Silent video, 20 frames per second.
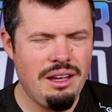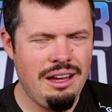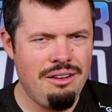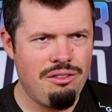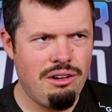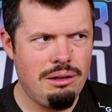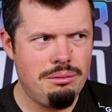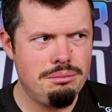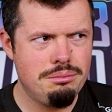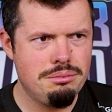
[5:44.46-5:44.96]

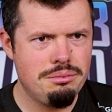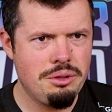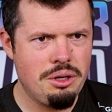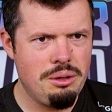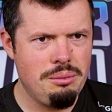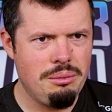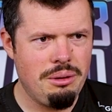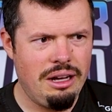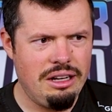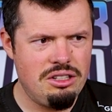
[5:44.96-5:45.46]
ever,
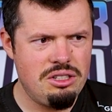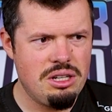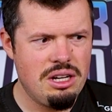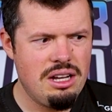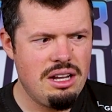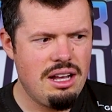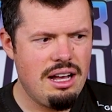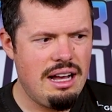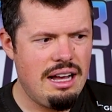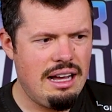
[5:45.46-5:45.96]
pretty much.
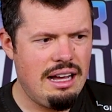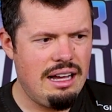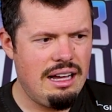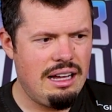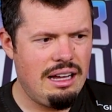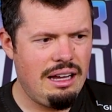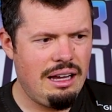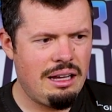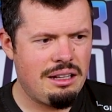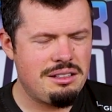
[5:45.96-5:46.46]

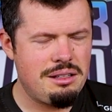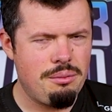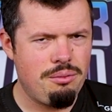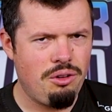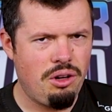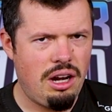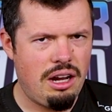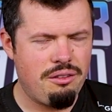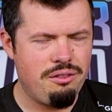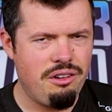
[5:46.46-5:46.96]
Except
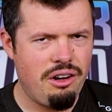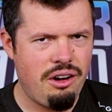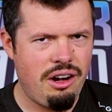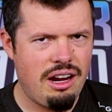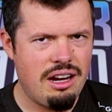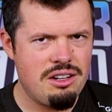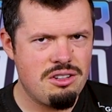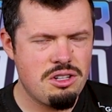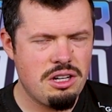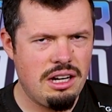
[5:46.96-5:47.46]
for like
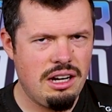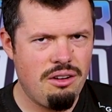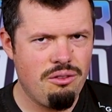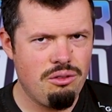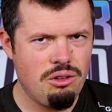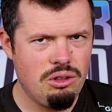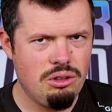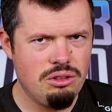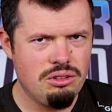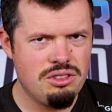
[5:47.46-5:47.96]
very
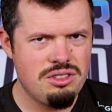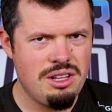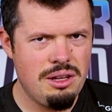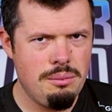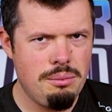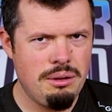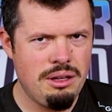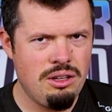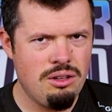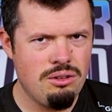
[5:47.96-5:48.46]
entry-level
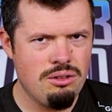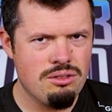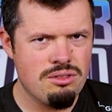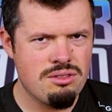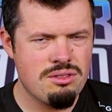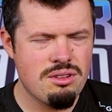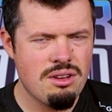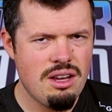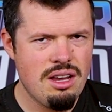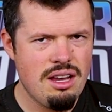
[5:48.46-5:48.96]

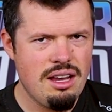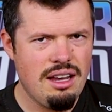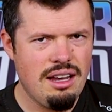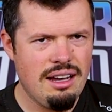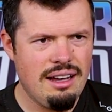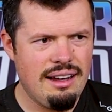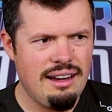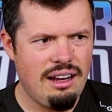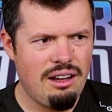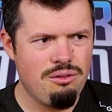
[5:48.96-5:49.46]
CPUs,
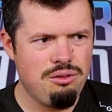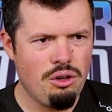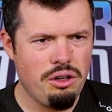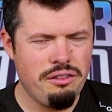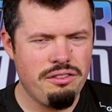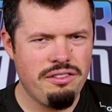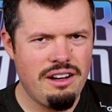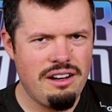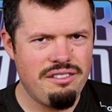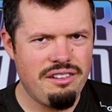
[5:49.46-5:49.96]
like
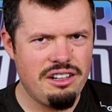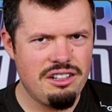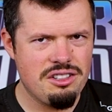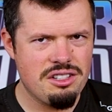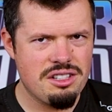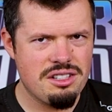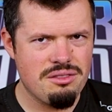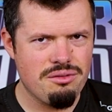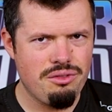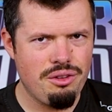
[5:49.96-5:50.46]

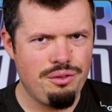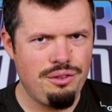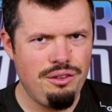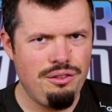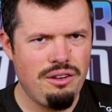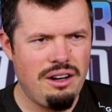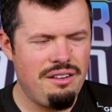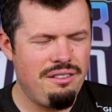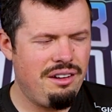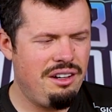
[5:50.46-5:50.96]
4500s and
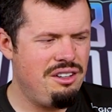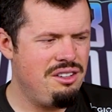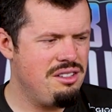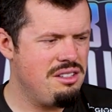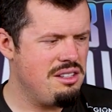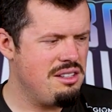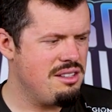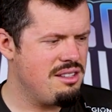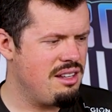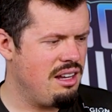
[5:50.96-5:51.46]

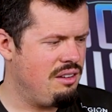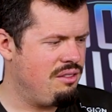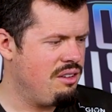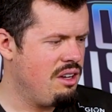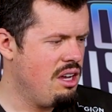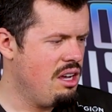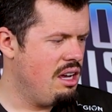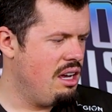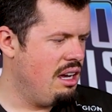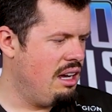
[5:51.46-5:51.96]
5500s and stuff.
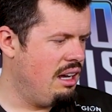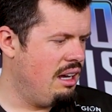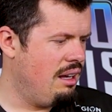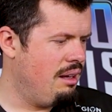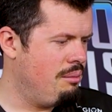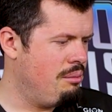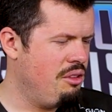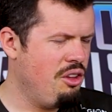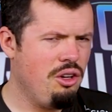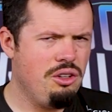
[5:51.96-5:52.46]

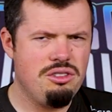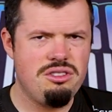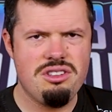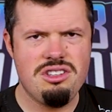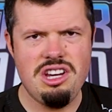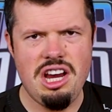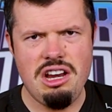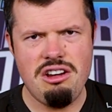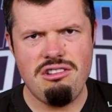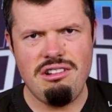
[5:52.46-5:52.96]
Those
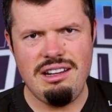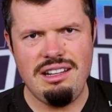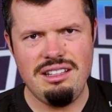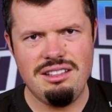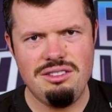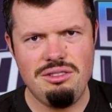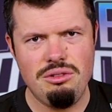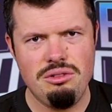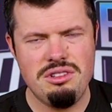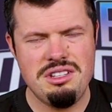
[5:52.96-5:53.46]
generally
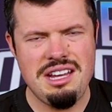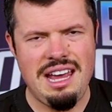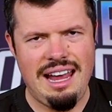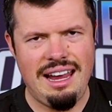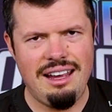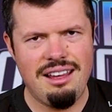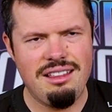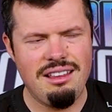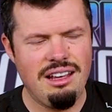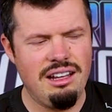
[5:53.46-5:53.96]
do
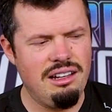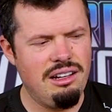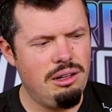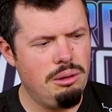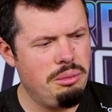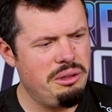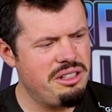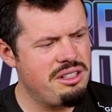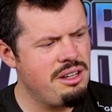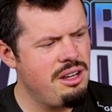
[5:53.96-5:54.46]
tank there a
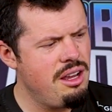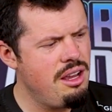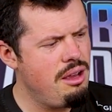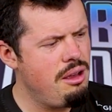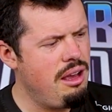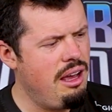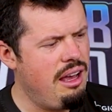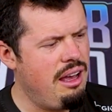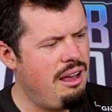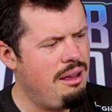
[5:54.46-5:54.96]
little bit.
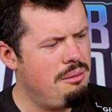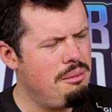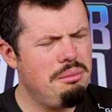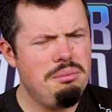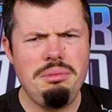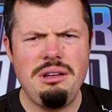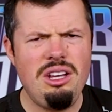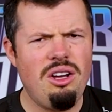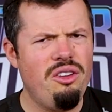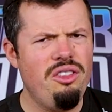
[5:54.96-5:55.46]

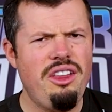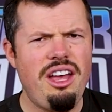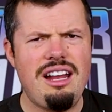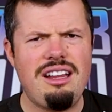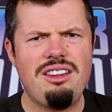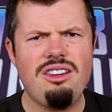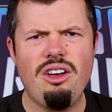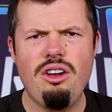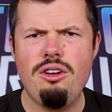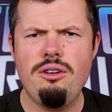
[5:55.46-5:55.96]
Beyond
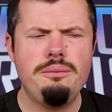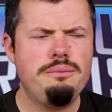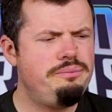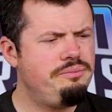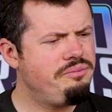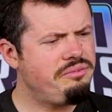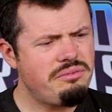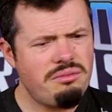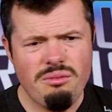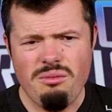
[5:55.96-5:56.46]
that though,
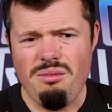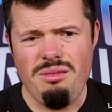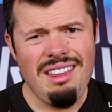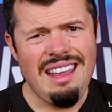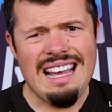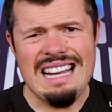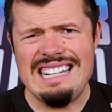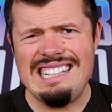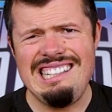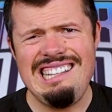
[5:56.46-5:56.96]

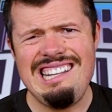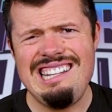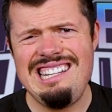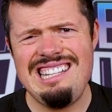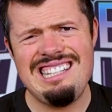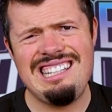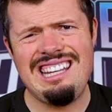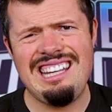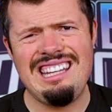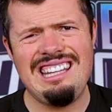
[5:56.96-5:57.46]

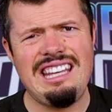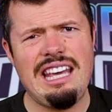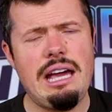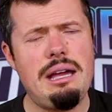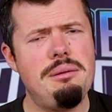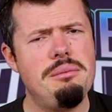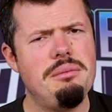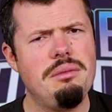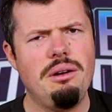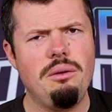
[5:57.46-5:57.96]
clearly it can
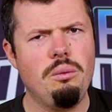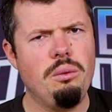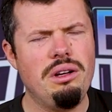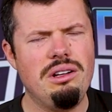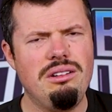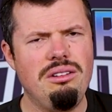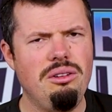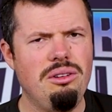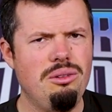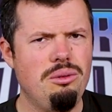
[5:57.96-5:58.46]
game.
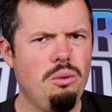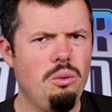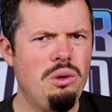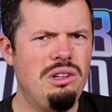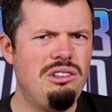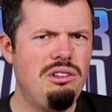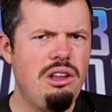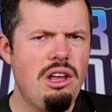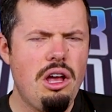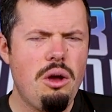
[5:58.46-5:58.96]

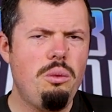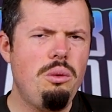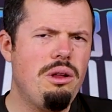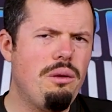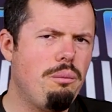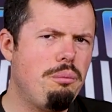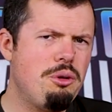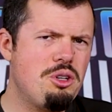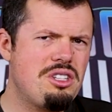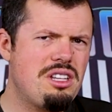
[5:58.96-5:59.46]

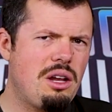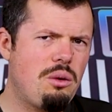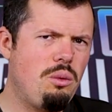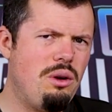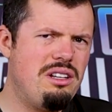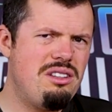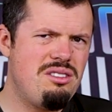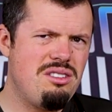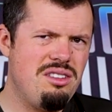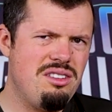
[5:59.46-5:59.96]
We'll push that
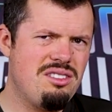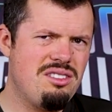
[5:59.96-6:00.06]
one to